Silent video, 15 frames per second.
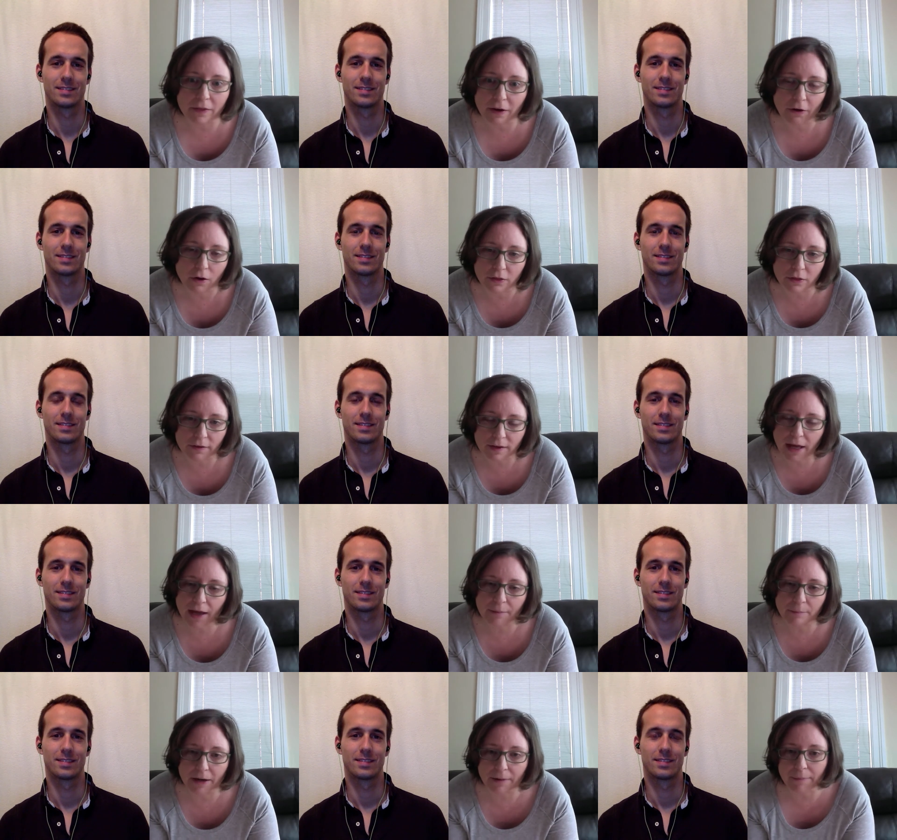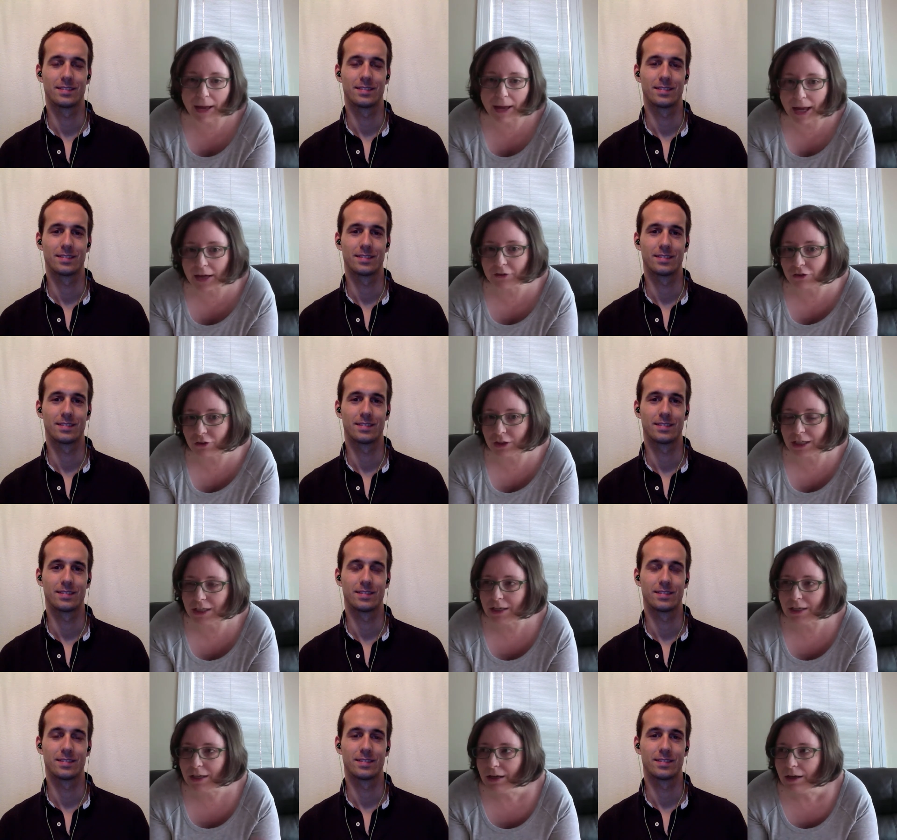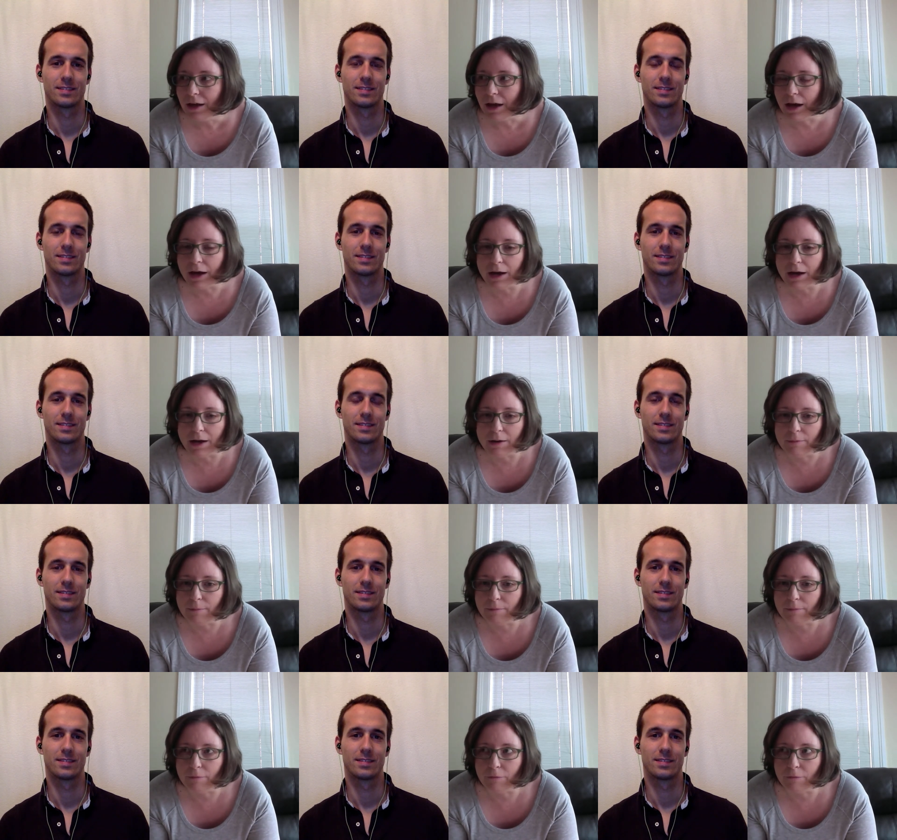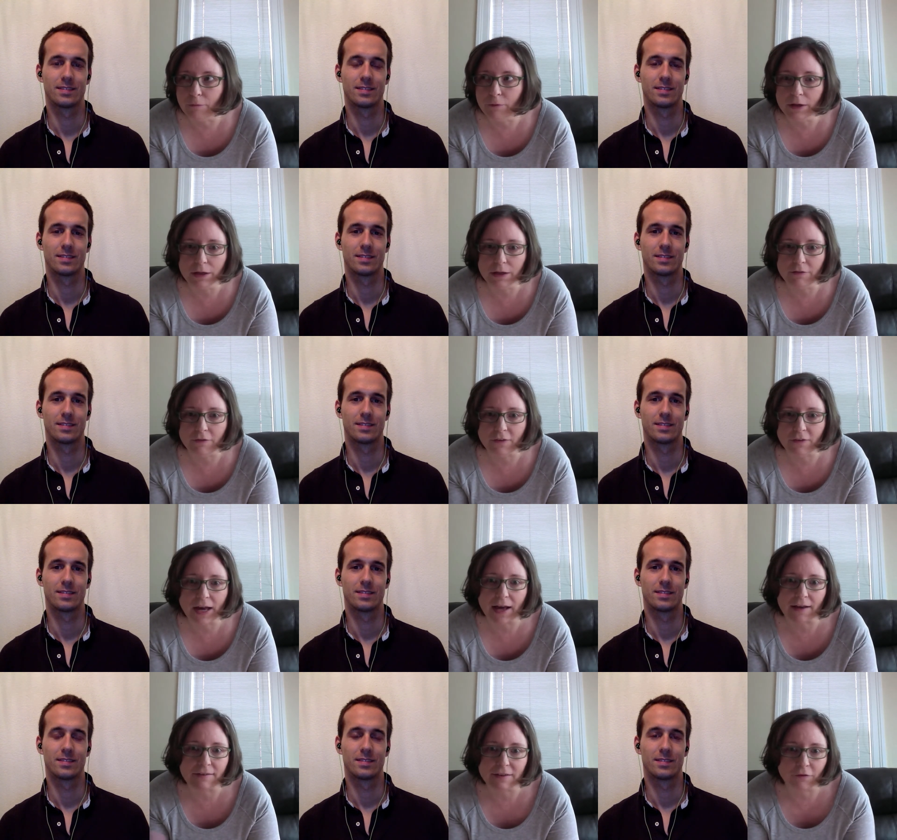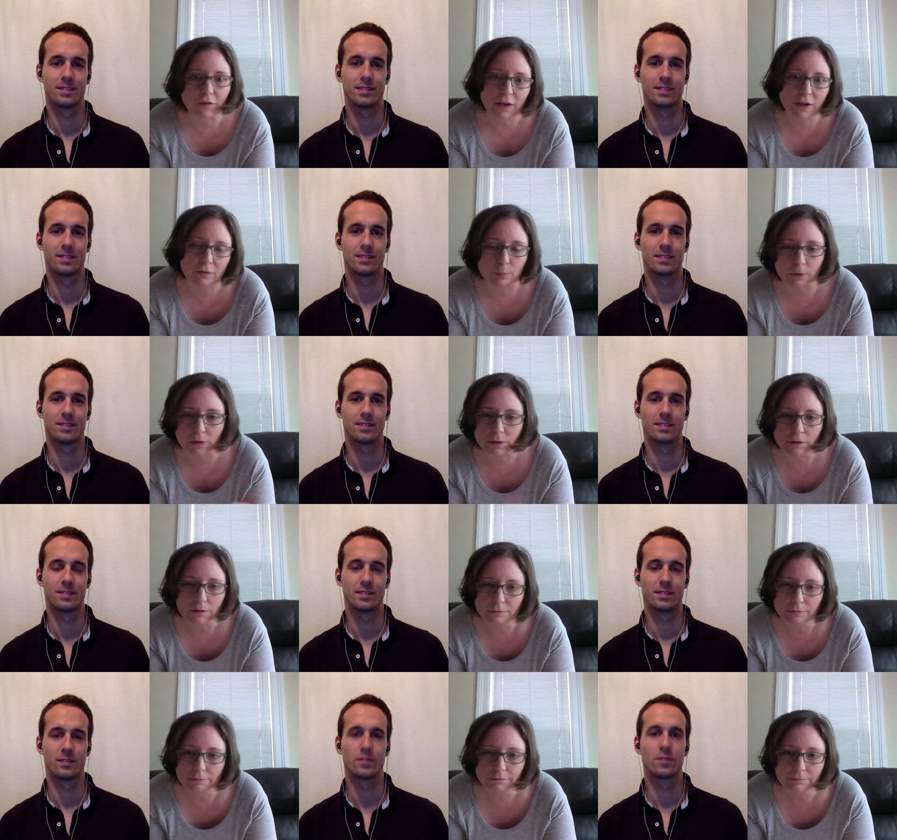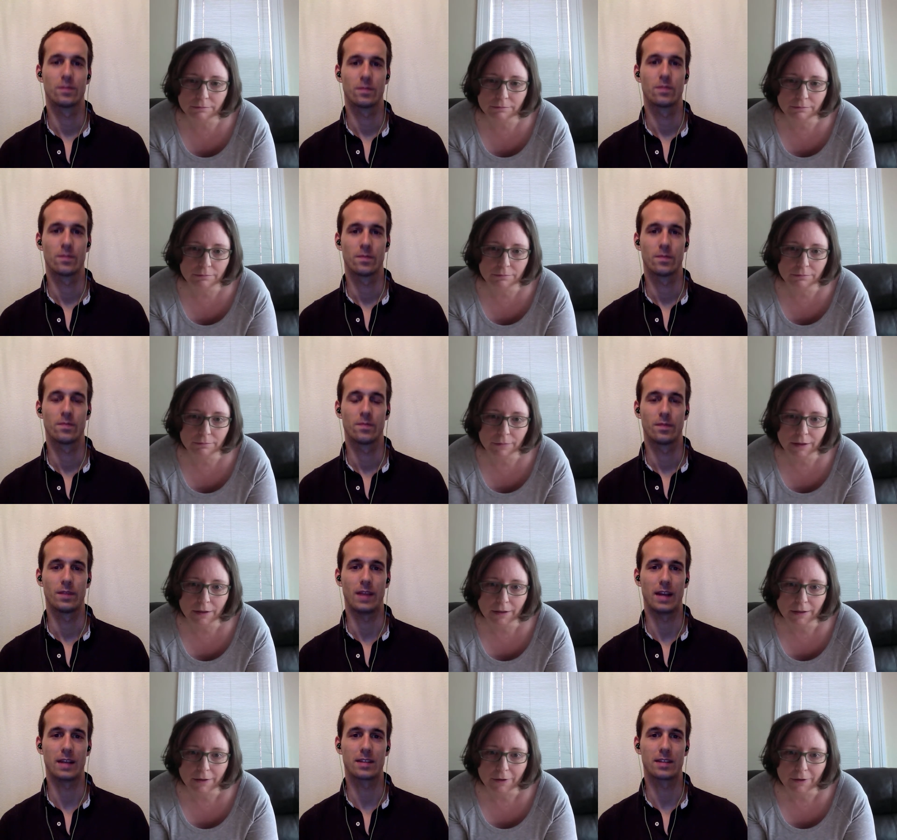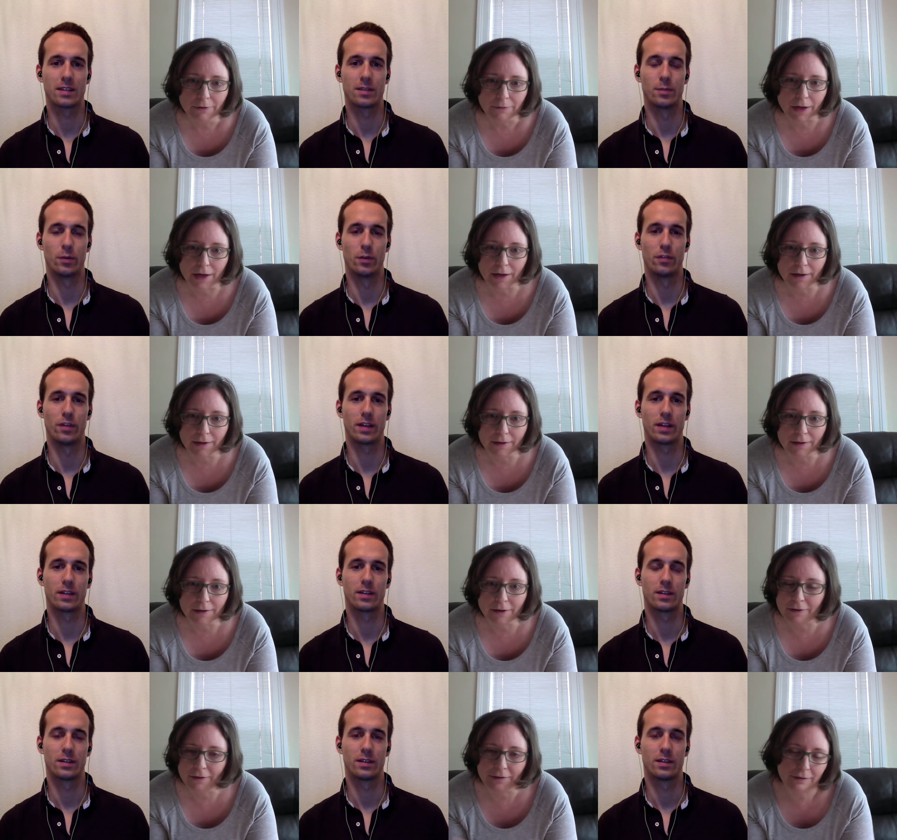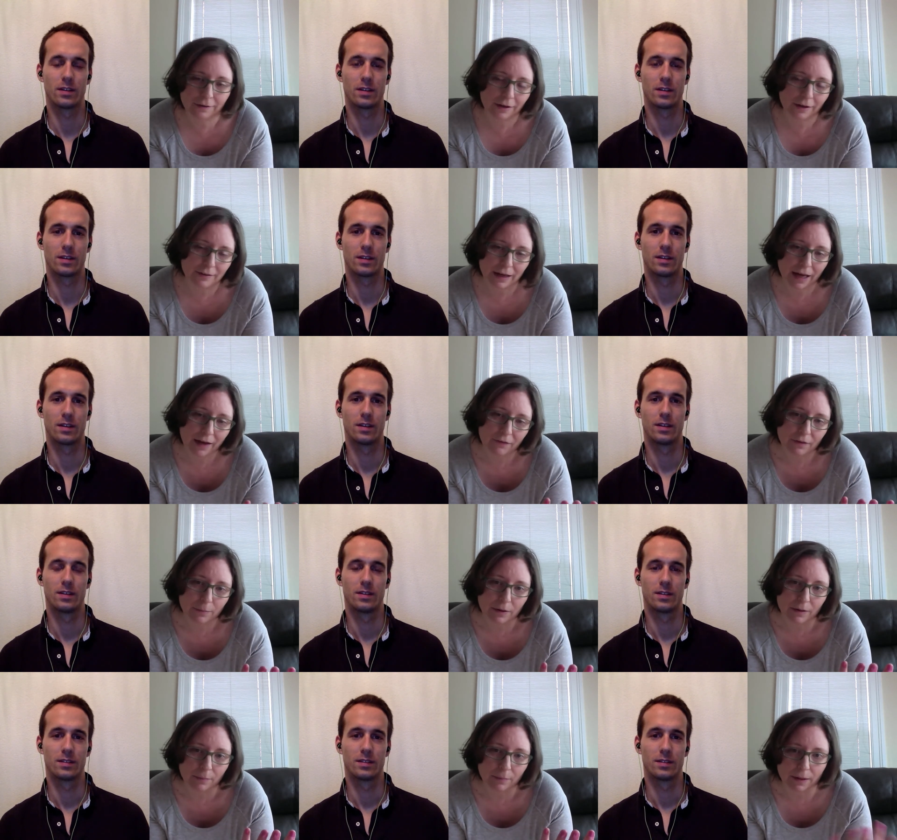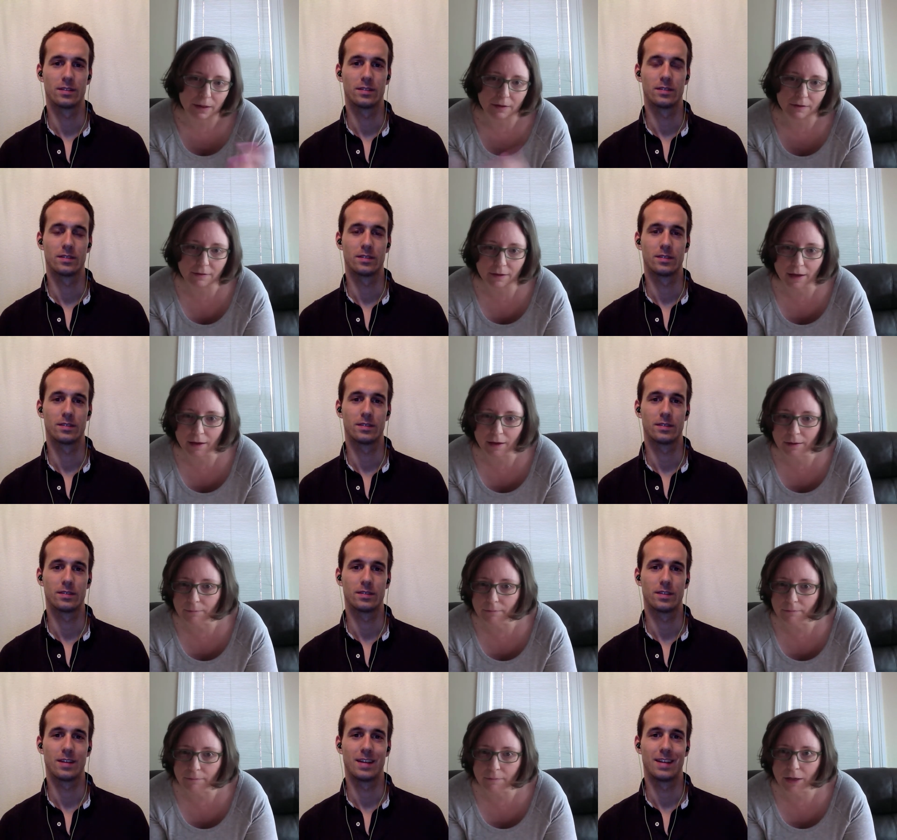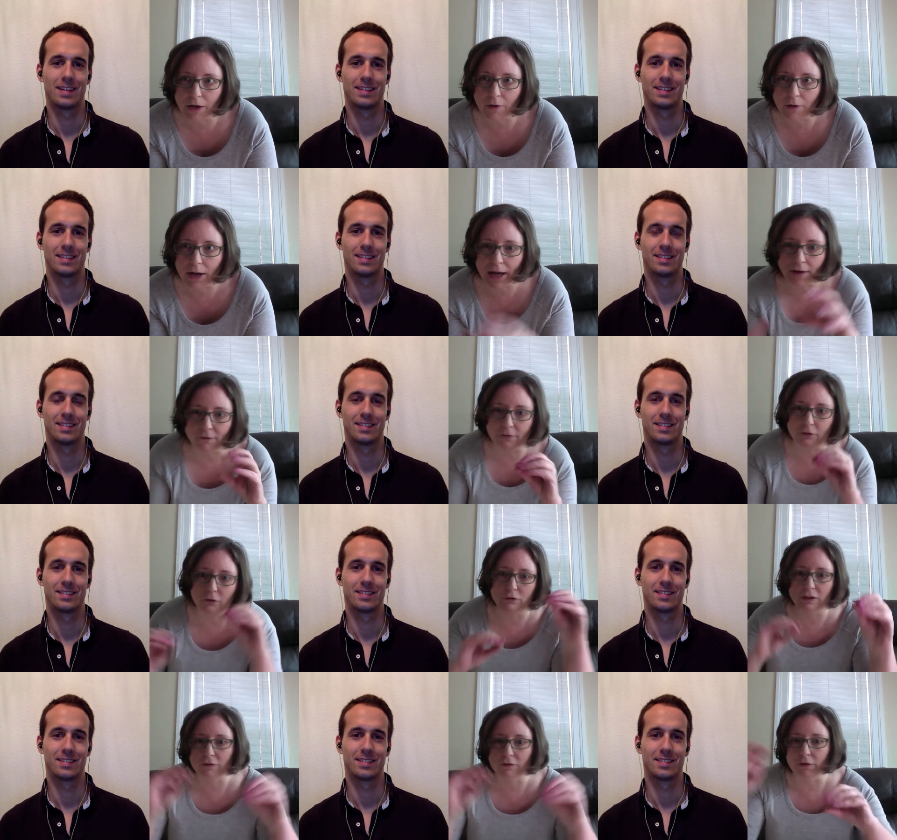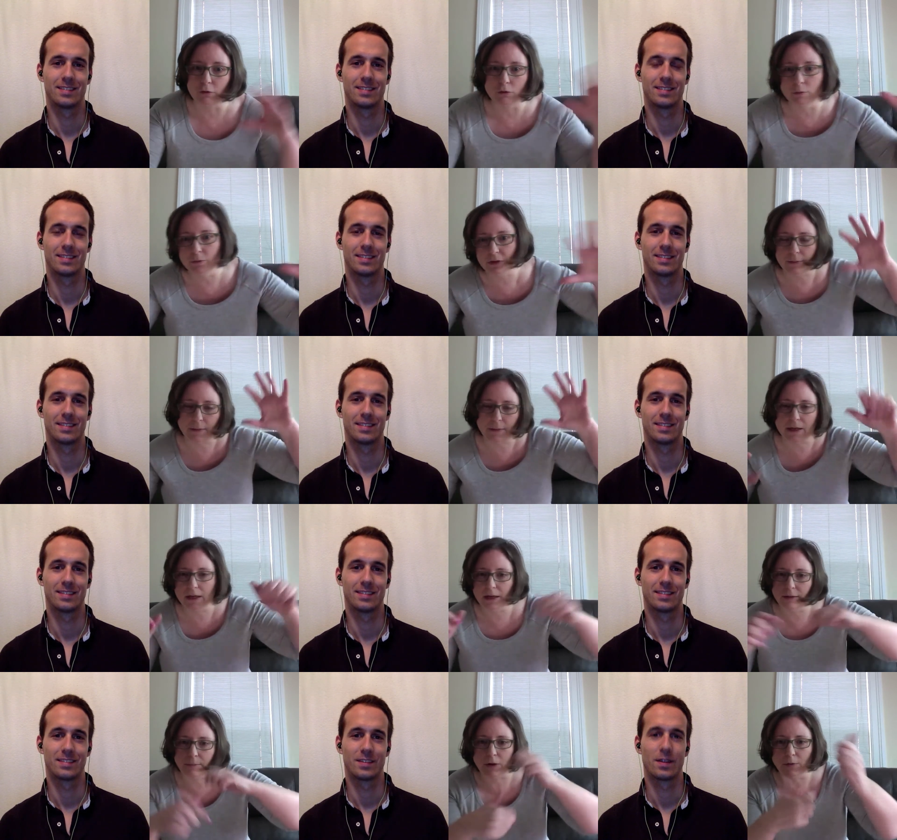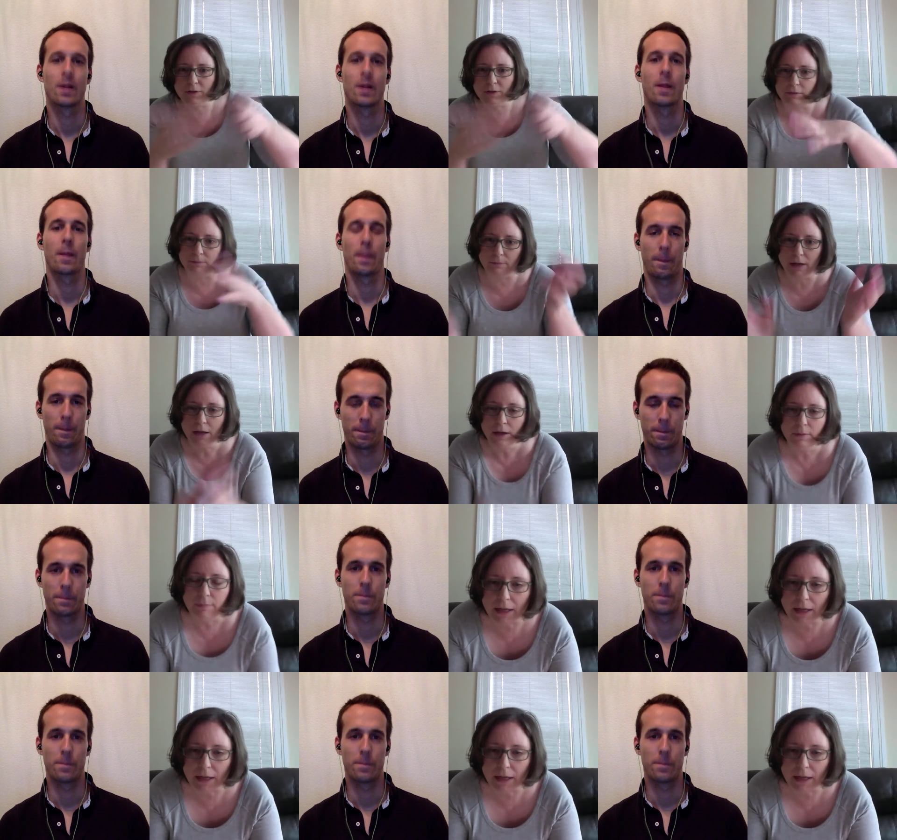Speaker 1: like I'm on there all the time. But I'm actually um, really fast at Facebook.
Speaker 2: Excellent. Perfect.
Speaker 1: Right. Because I have to be because I'm you know I have different groups I'm in and I'm always